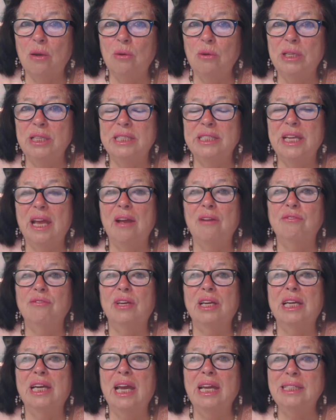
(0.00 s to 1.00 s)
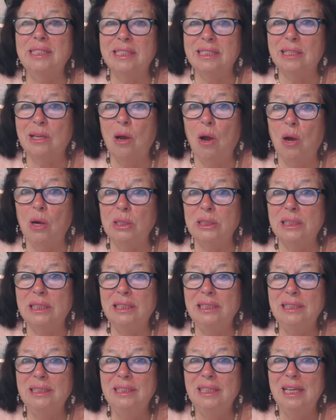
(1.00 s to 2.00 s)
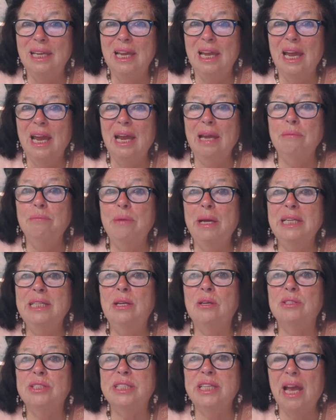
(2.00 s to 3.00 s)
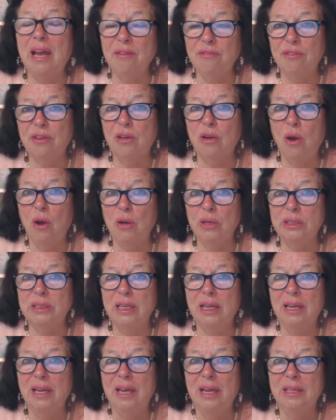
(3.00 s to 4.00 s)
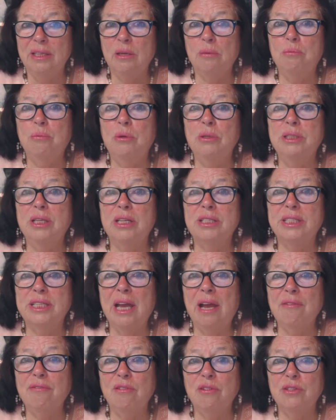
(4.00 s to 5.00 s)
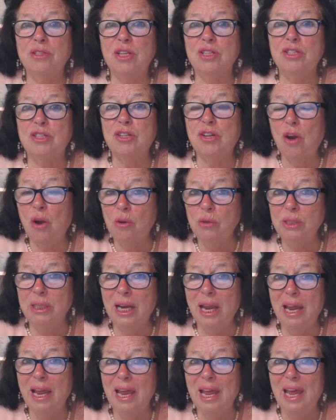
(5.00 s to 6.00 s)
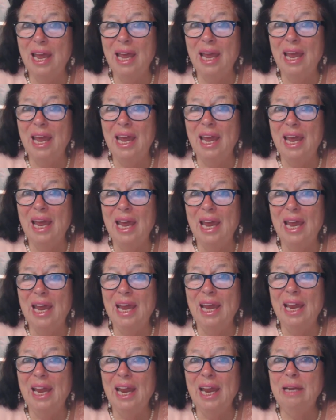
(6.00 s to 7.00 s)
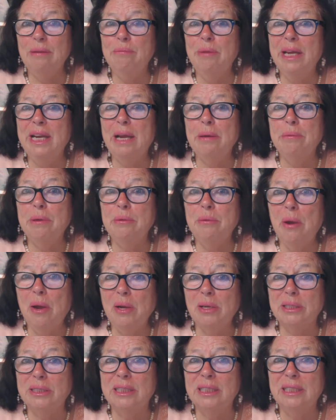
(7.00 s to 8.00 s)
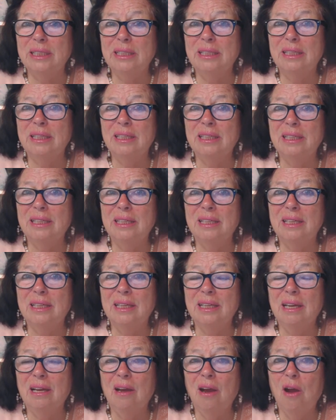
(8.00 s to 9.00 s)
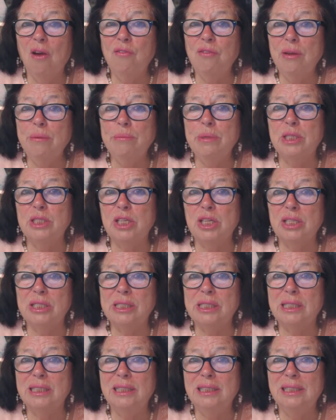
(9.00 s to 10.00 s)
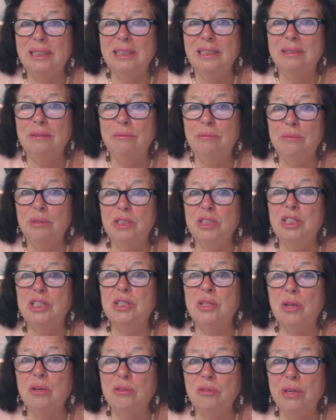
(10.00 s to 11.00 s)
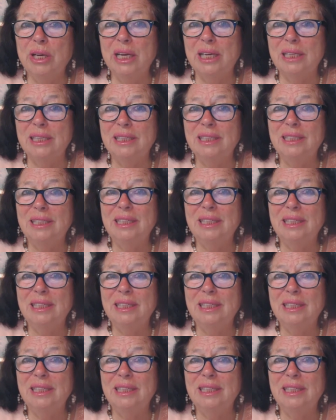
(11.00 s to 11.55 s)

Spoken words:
the Holy Self, against God, and made yourself a God. You put yourself on the throne and made up a world of images, which is not real.